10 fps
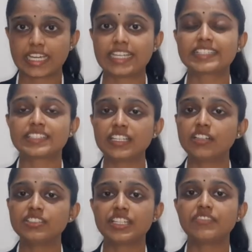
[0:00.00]
Its
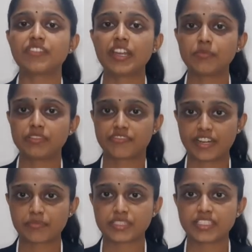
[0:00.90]
single-chain variable
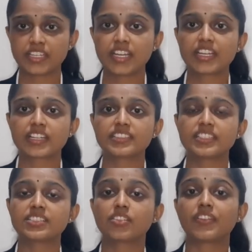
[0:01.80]
fragment
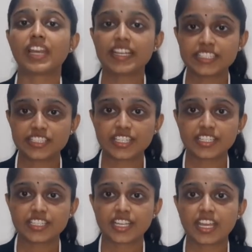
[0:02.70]
consists of a light
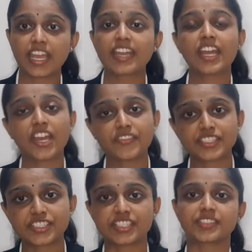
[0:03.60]
chain and a heavy
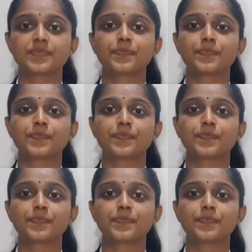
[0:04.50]
chain.